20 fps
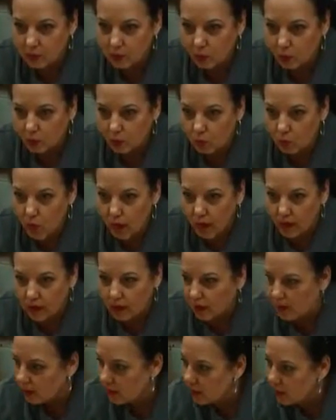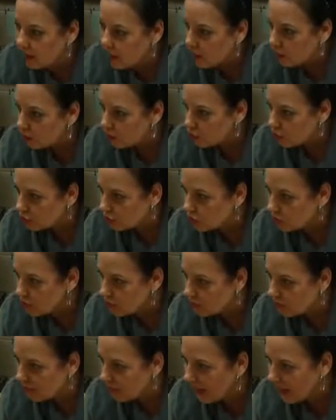to write your
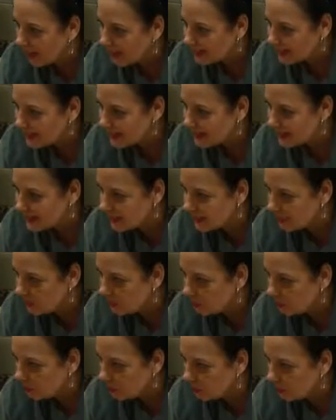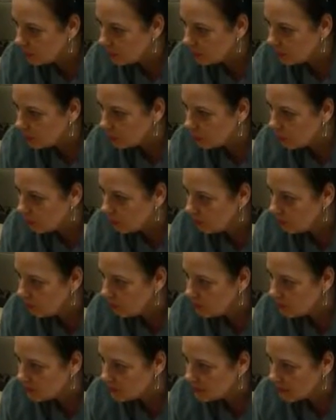deposit ticket to go put it in your
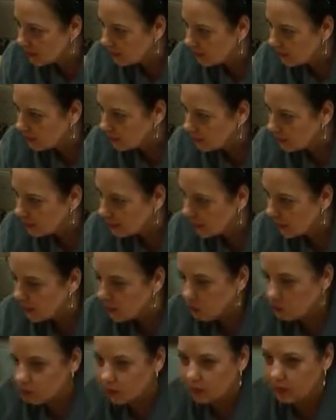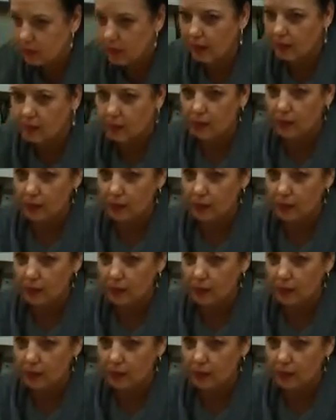savings account. Wouldn't that be